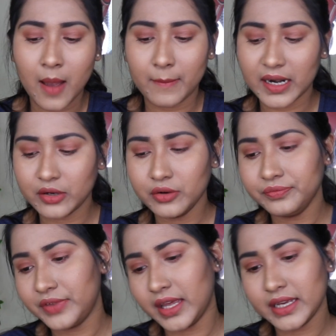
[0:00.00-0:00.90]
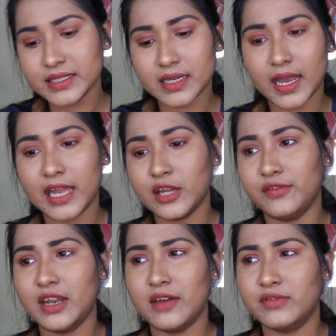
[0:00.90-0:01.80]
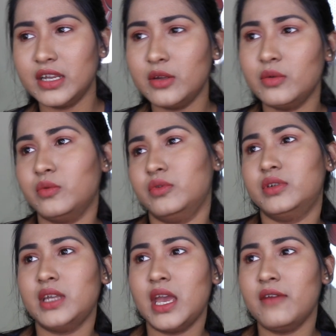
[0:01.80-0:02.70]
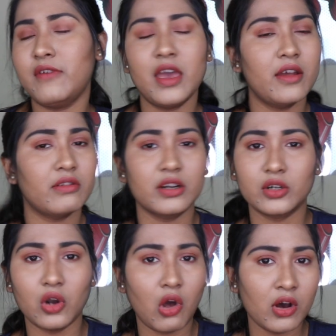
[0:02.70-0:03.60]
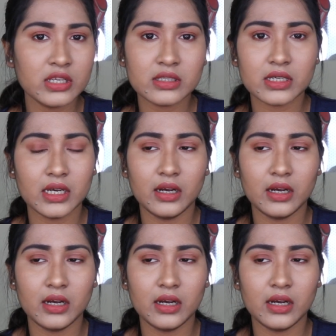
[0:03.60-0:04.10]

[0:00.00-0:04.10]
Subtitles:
But I don't think it's a kind of an everyday wear gloss.